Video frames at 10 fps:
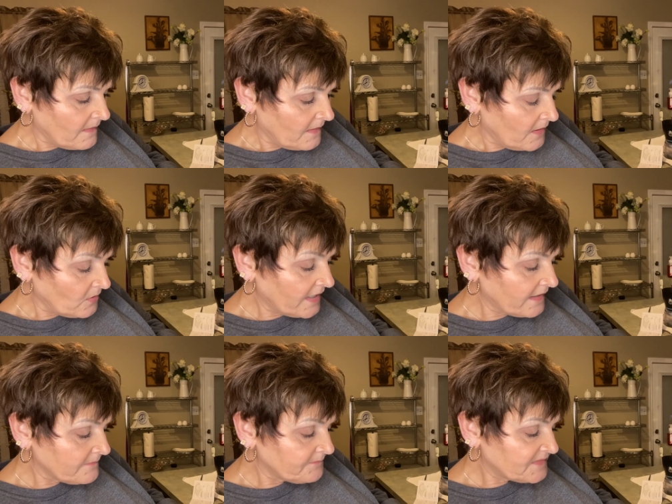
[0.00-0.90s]

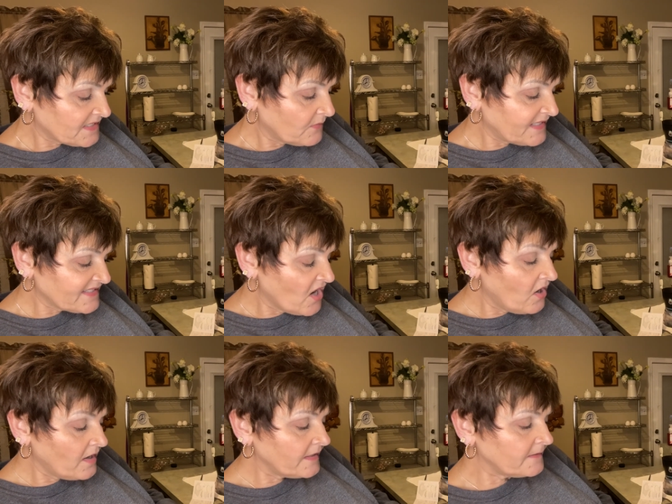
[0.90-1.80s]
Okay, so it's
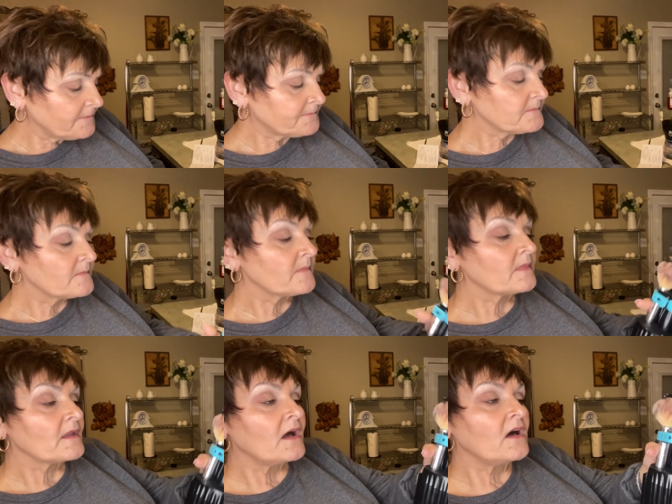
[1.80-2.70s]
on.
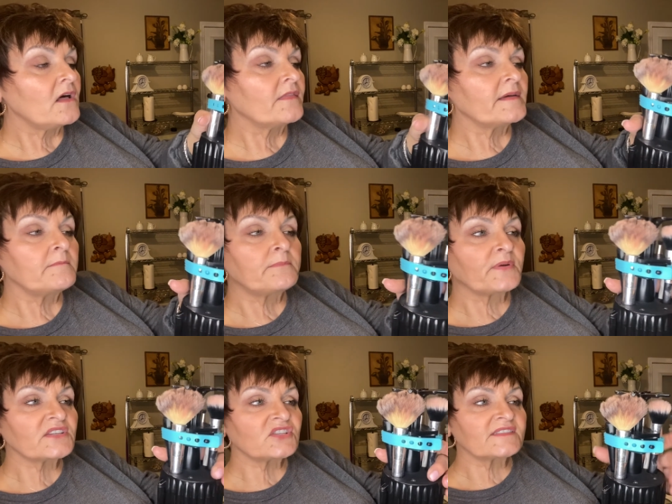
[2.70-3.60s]
All the
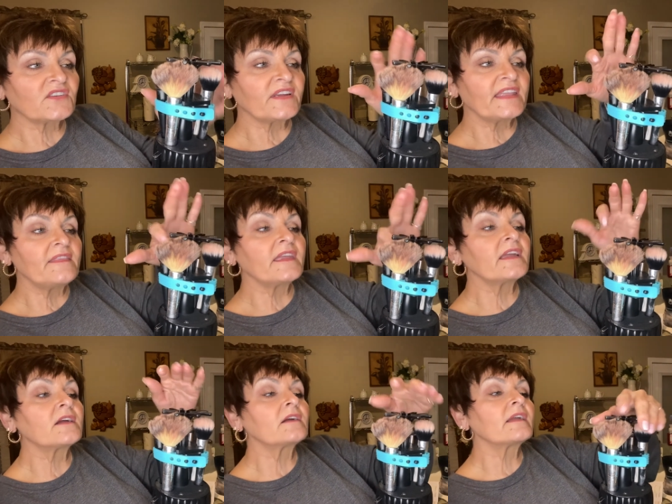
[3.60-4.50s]
brushes are in
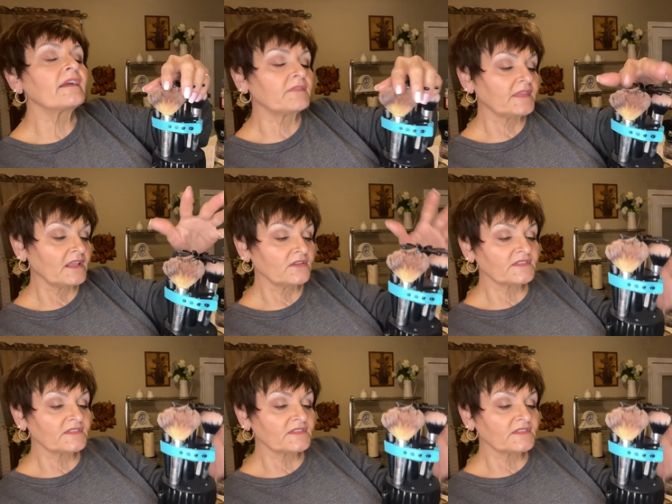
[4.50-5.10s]
there. Everything looks